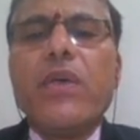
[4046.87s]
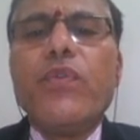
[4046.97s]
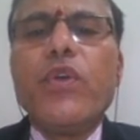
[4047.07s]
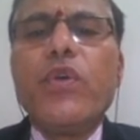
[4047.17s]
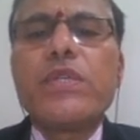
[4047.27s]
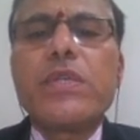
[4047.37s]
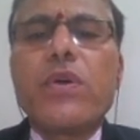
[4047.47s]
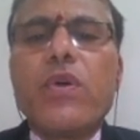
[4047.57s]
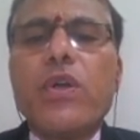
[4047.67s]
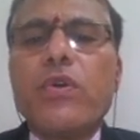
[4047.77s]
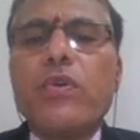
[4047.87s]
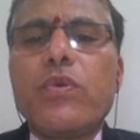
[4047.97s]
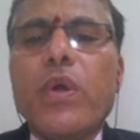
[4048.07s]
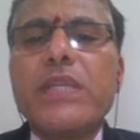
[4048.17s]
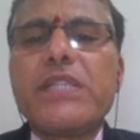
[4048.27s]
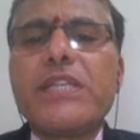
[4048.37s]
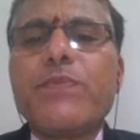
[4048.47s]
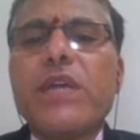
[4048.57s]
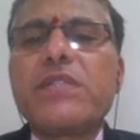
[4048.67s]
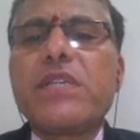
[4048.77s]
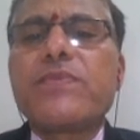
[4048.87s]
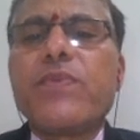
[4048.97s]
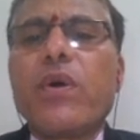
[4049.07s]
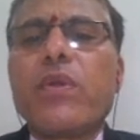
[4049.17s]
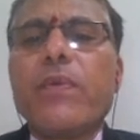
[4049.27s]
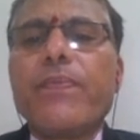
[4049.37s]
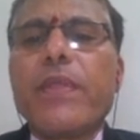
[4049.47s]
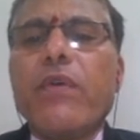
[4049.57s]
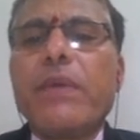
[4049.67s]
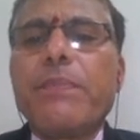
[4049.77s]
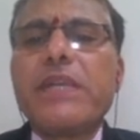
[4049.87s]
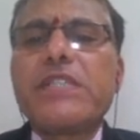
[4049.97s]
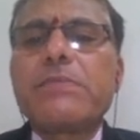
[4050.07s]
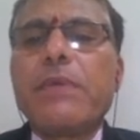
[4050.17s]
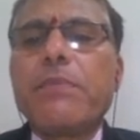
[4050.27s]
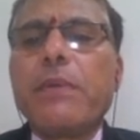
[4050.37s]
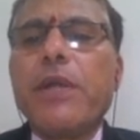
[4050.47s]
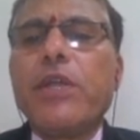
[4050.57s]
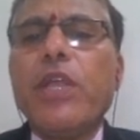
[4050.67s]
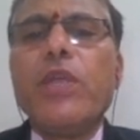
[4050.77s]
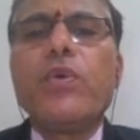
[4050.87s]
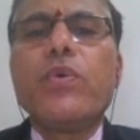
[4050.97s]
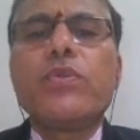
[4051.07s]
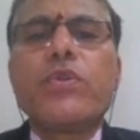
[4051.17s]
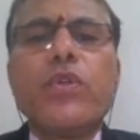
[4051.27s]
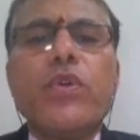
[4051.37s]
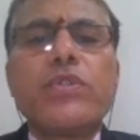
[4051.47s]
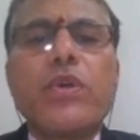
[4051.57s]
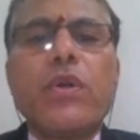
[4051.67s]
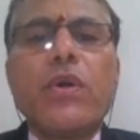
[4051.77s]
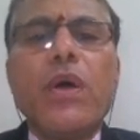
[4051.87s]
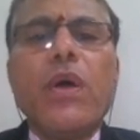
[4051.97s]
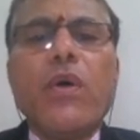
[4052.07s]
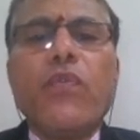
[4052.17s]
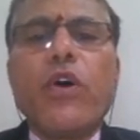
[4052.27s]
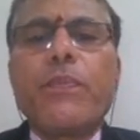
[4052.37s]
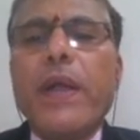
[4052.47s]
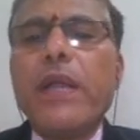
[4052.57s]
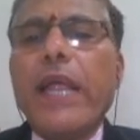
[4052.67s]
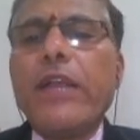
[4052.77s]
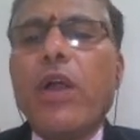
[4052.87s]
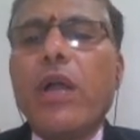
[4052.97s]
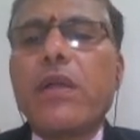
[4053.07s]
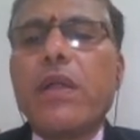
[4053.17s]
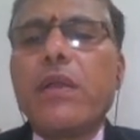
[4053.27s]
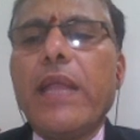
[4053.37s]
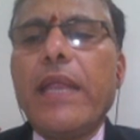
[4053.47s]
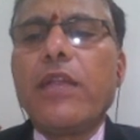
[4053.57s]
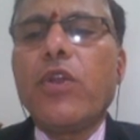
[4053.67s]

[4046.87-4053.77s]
VU is equal to 26.64. 1.6 multiplied by TU is equal to 4.909